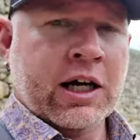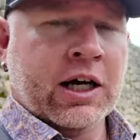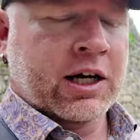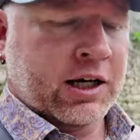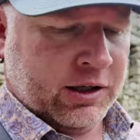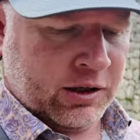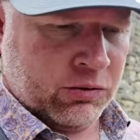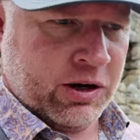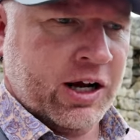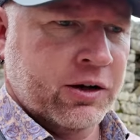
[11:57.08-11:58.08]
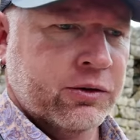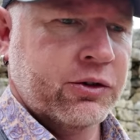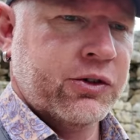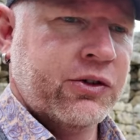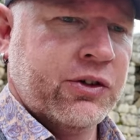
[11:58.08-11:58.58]
uh, around
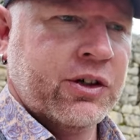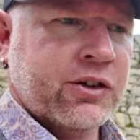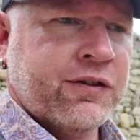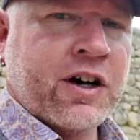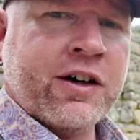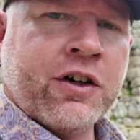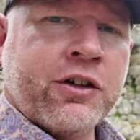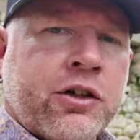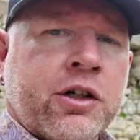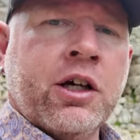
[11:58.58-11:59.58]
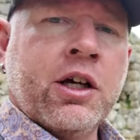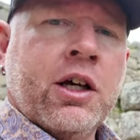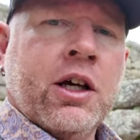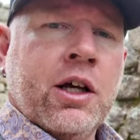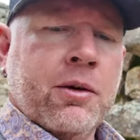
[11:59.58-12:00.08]
sixty-five hundred
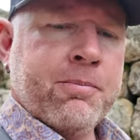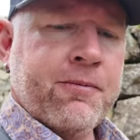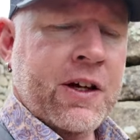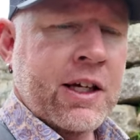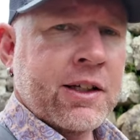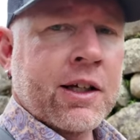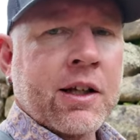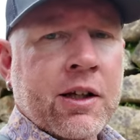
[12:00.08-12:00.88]
feet.